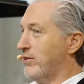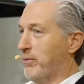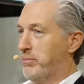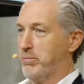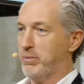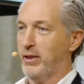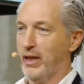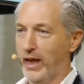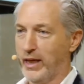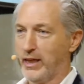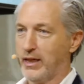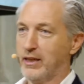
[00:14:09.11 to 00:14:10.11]
that people
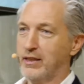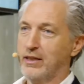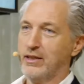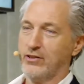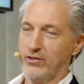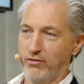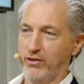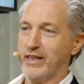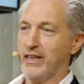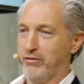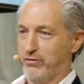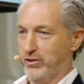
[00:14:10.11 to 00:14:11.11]
like something
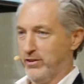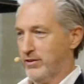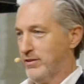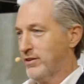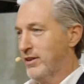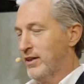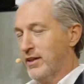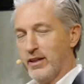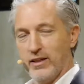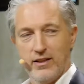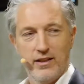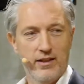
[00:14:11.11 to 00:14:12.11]
different.
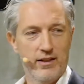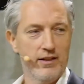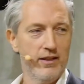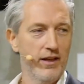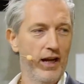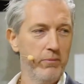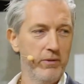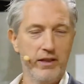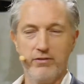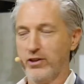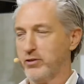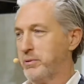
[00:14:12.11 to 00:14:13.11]
I
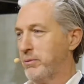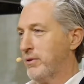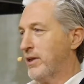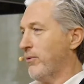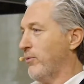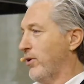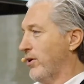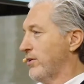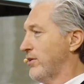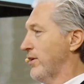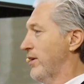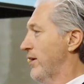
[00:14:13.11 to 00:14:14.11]
believe there's people that
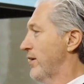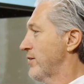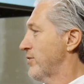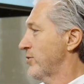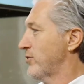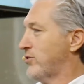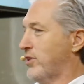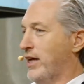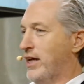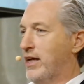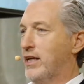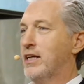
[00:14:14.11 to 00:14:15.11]
want to
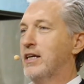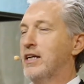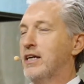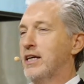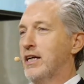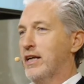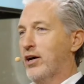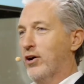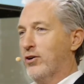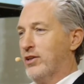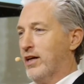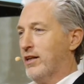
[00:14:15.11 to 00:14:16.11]
stay in a
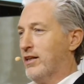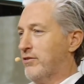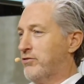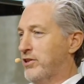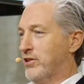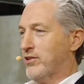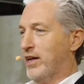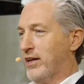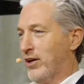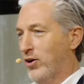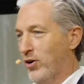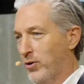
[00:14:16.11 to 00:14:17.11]
hotel that feels like
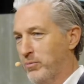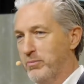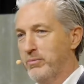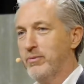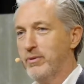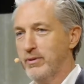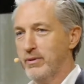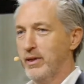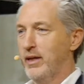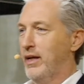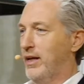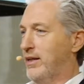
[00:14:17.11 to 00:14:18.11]
a home,
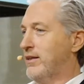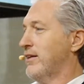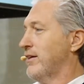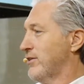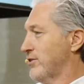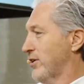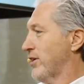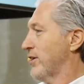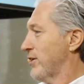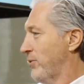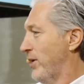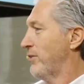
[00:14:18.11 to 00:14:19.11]
and there's
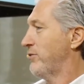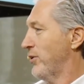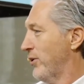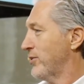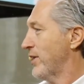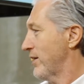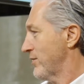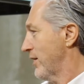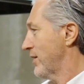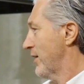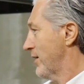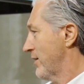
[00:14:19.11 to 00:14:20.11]
quite a few hotels
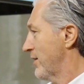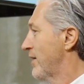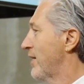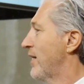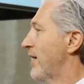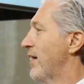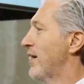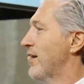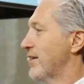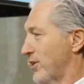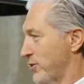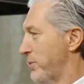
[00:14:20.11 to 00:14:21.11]
like that.
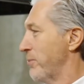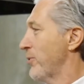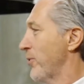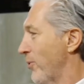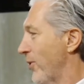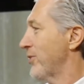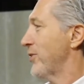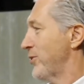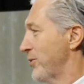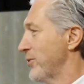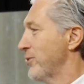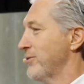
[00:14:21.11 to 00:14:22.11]
There's people who want
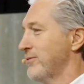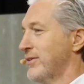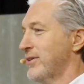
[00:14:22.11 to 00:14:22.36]
to